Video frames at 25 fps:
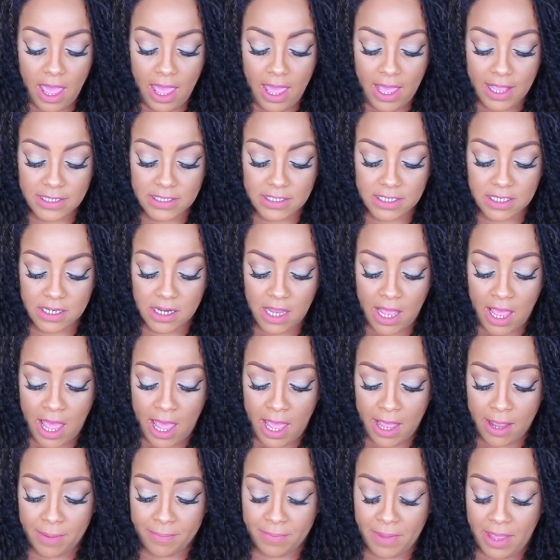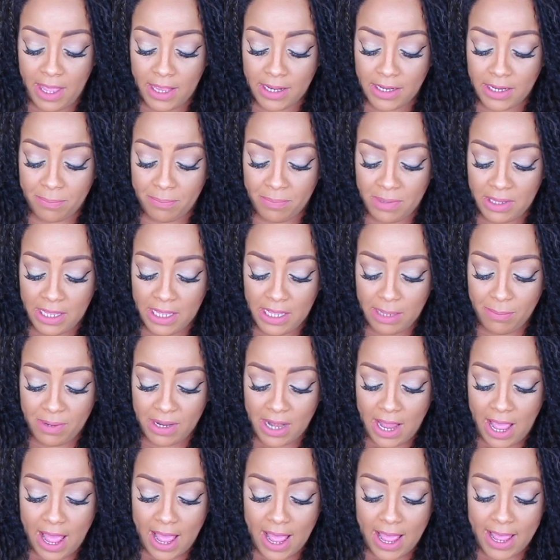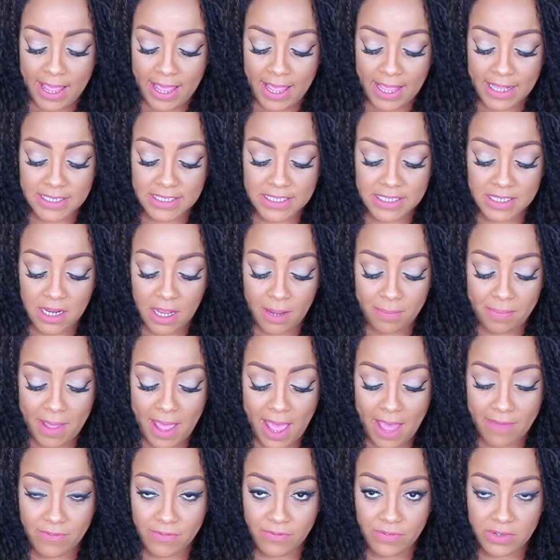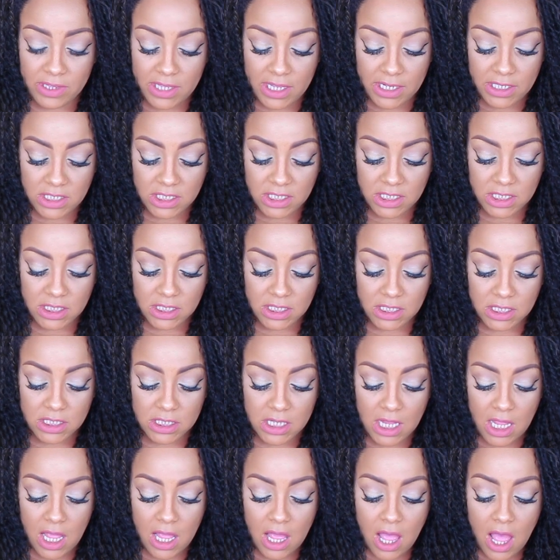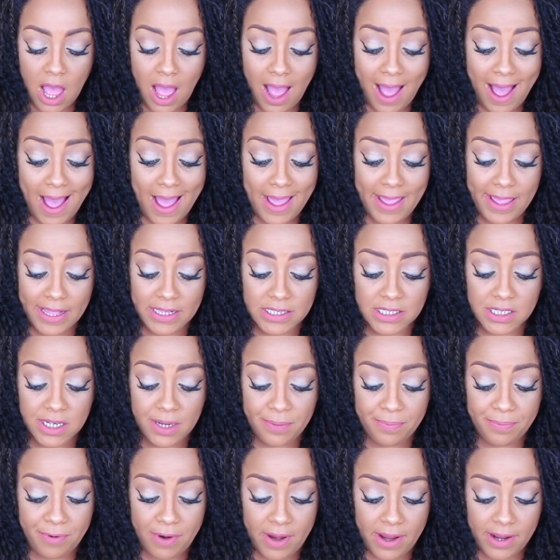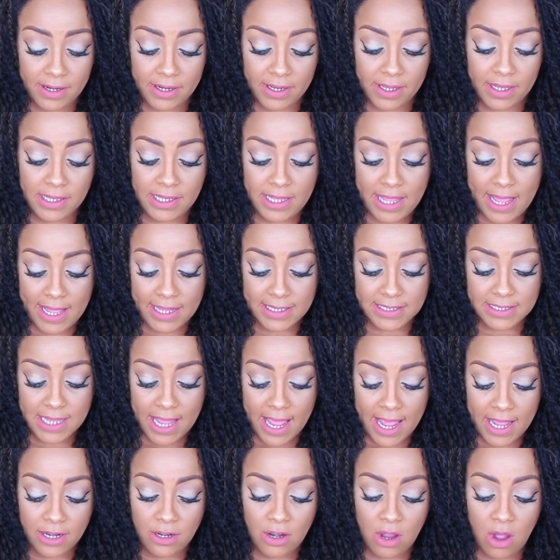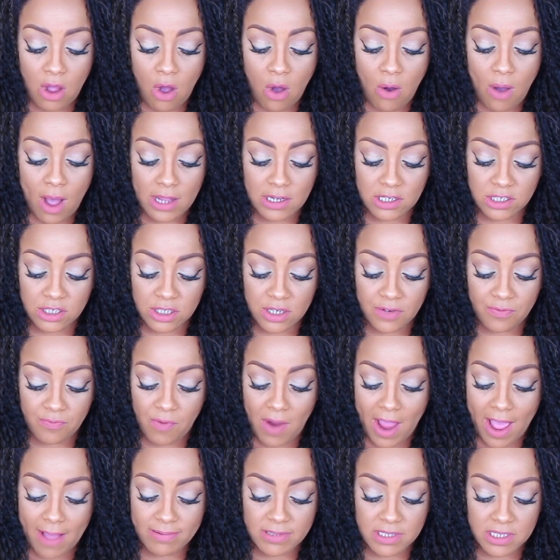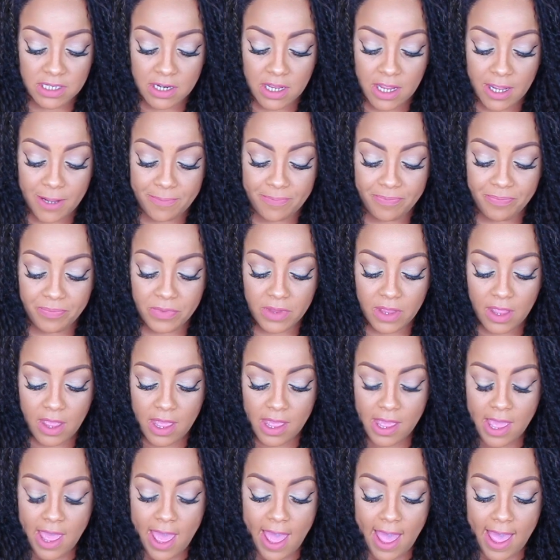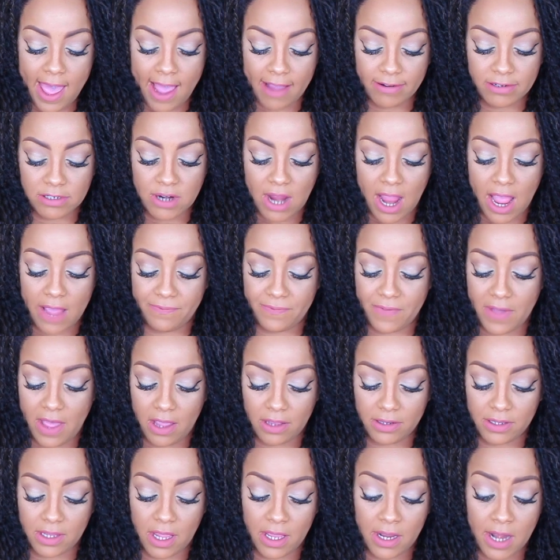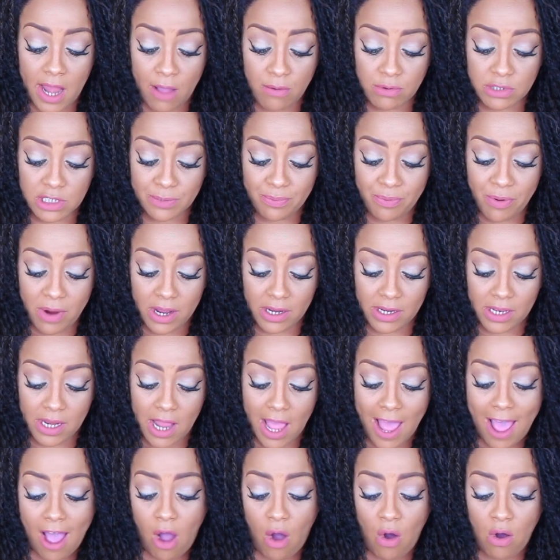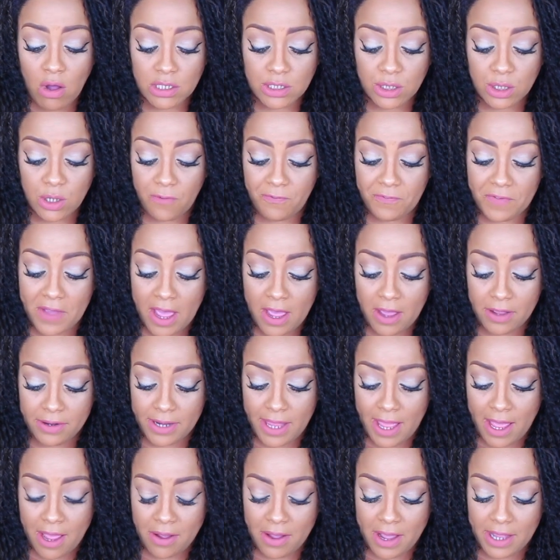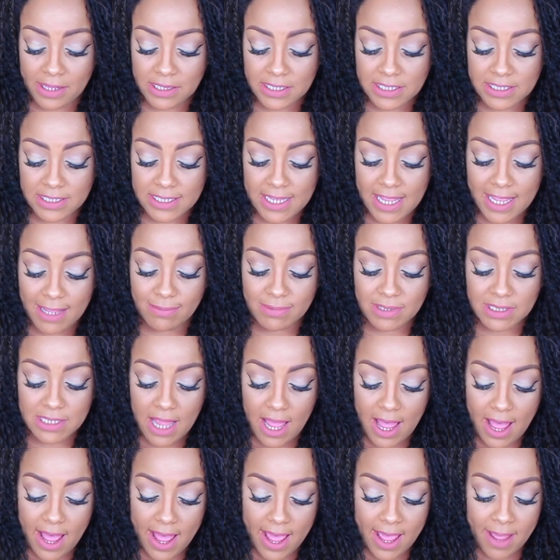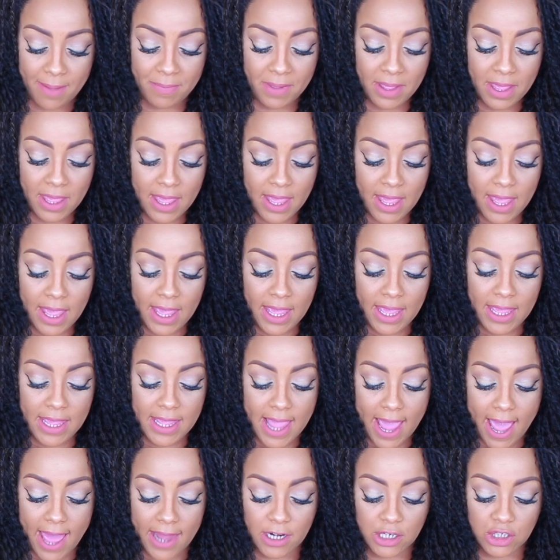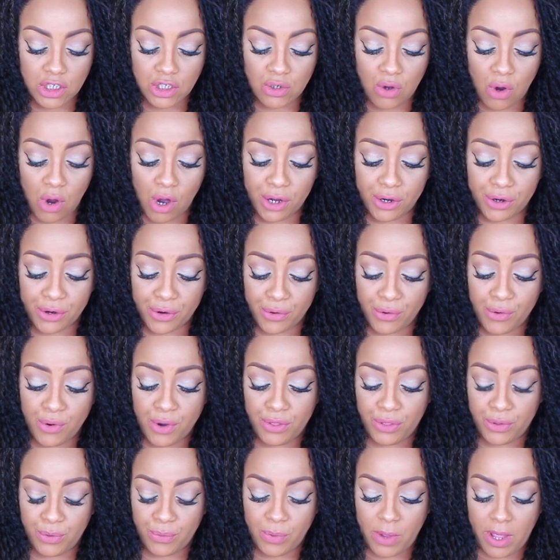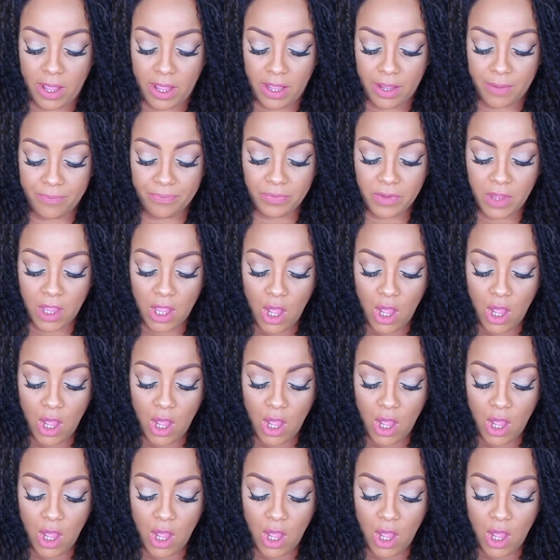ended, um, and him and I ended up having relations. I ended up pregnant. Yes, I know I should have wrapped it up. After I found out I was pregnant, I also found out at the same time he had a daughter on the way.